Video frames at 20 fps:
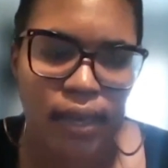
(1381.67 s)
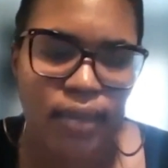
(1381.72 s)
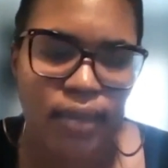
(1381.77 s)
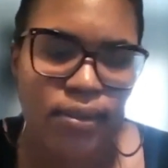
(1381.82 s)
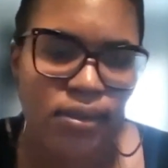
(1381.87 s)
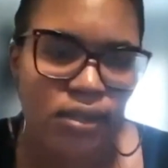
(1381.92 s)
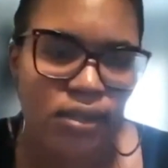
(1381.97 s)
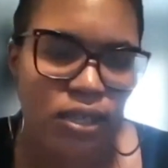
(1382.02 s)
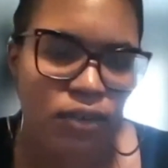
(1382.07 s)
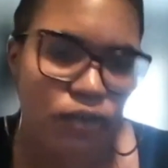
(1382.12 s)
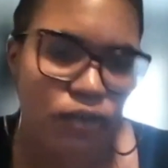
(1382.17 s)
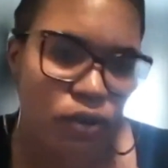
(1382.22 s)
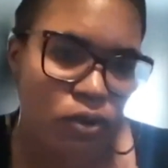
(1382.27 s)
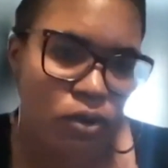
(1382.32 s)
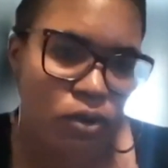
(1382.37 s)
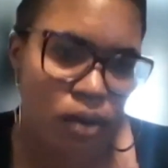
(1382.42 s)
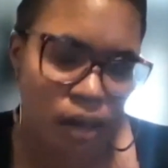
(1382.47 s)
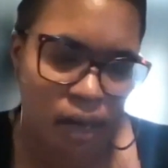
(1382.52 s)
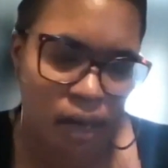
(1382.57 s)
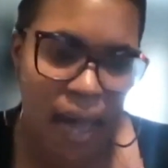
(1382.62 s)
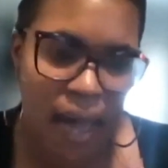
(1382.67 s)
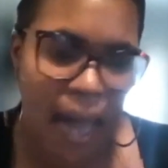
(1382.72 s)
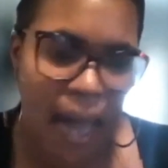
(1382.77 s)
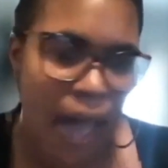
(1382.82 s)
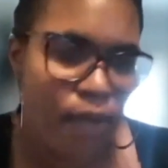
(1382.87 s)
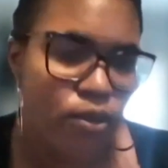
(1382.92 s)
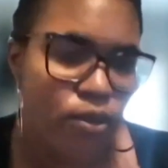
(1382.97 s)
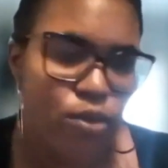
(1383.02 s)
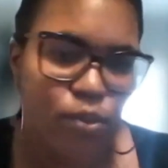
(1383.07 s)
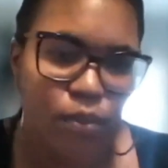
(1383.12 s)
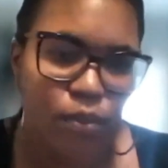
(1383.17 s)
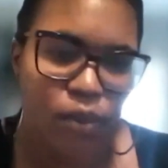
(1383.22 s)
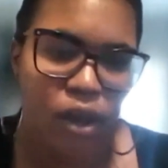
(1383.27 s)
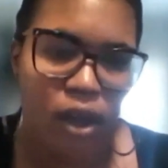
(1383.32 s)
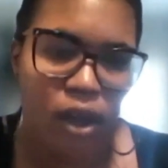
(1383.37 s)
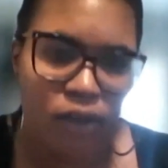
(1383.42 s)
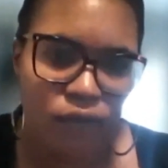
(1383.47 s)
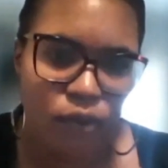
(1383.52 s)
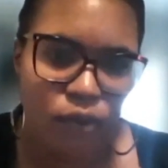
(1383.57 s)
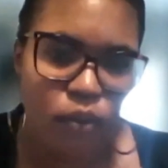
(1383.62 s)
in civil, I was
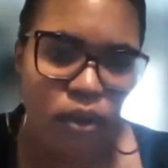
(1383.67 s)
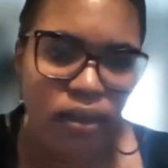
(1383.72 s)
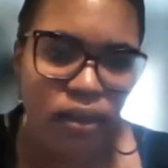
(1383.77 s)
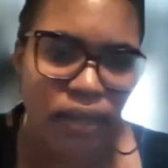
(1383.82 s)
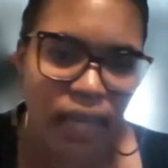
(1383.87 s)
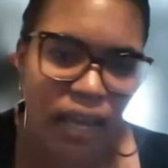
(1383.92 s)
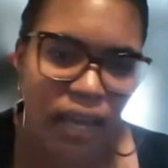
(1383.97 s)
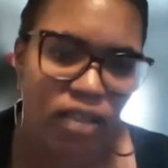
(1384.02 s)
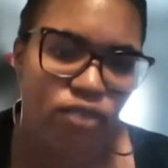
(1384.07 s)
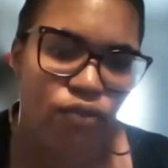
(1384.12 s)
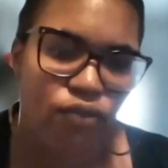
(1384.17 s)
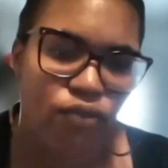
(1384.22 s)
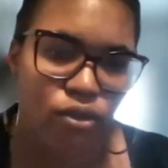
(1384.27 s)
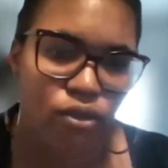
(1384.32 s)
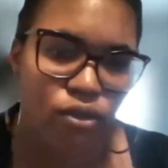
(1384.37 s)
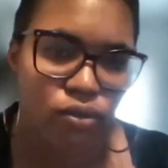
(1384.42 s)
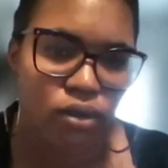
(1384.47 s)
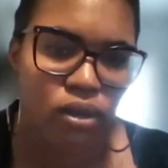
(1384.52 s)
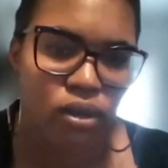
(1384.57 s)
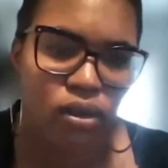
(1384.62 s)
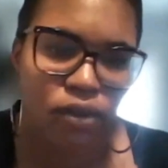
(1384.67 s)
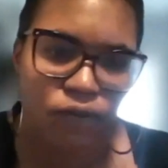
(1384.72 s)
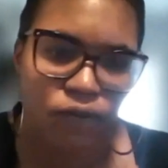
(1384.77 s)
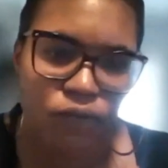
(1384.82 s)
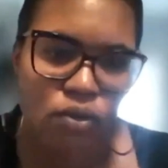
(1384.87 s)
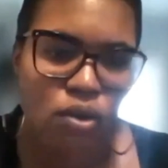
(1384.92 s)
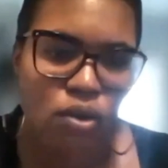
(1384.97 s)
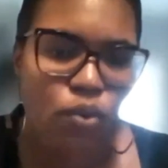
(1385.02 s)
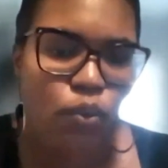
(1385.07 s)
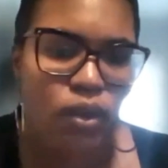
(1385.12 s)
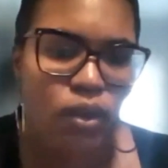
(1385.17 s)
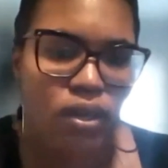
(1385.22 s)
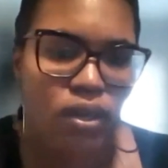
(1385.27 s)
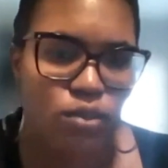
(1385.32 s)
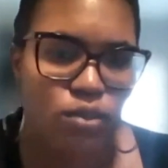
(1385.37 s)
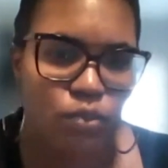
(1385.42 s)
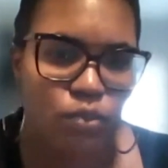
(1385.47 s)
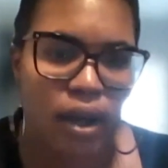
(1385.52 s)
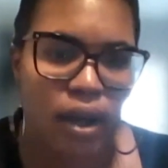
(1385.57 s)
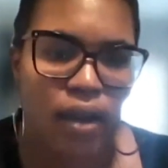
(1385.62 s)
preparing for one case for 3 to 4
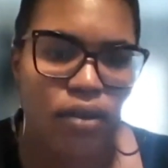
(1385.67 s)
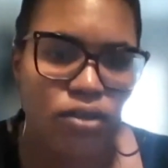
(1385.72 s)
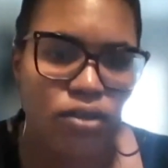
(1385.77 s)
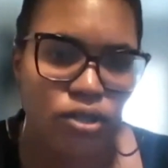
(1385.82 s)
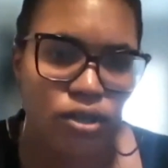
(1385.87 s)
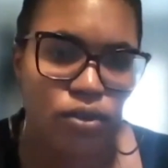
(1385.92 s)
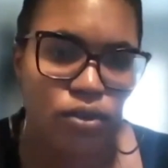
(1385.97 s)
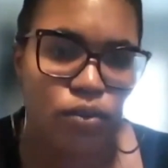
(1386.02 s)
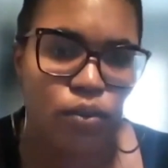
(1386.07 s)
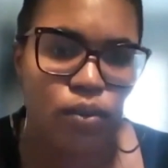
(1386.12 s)
weeks prior to.